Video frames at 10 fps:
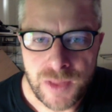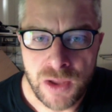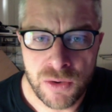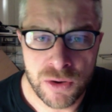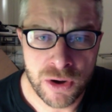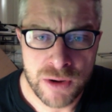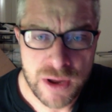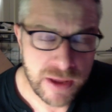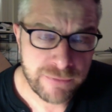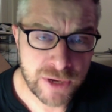Or
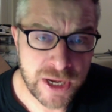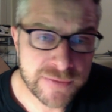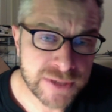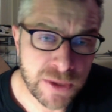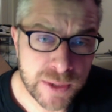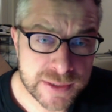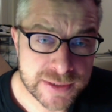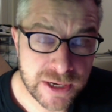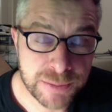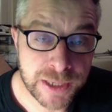forgive someone
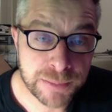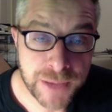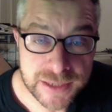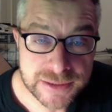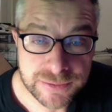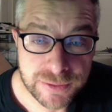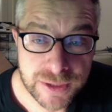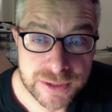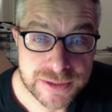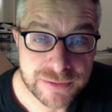instead of being passive
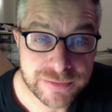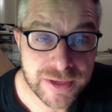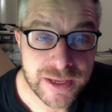aggressive.